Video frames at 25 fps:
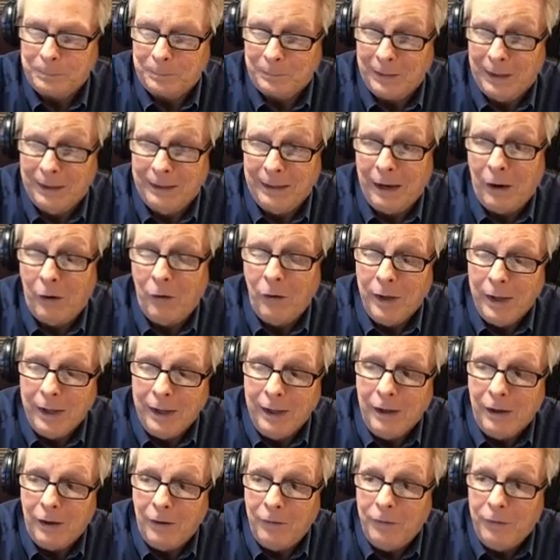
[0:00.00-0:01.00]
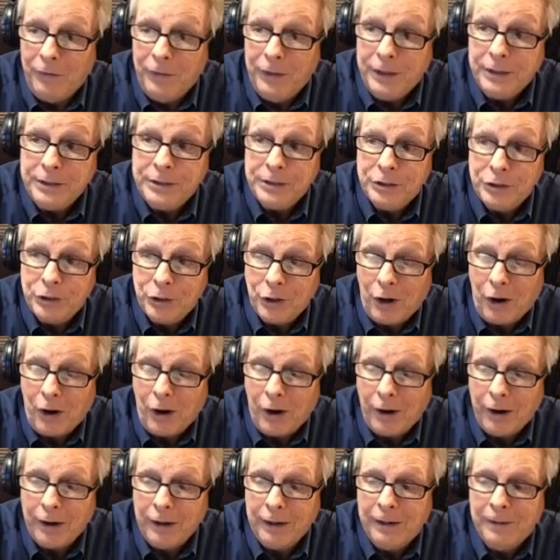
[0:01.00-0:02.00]
Now, on this
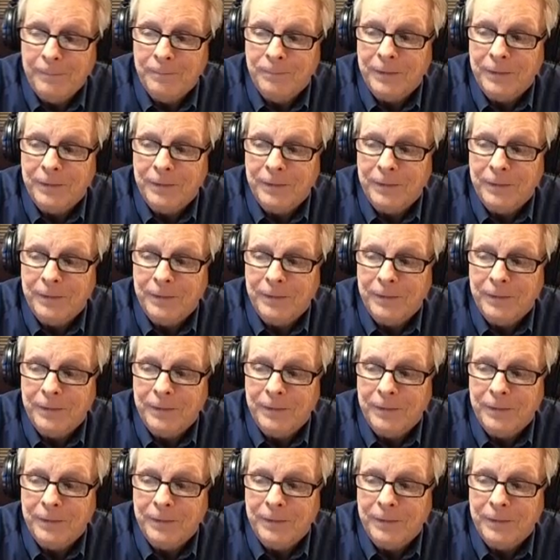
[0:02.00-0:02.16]
chart,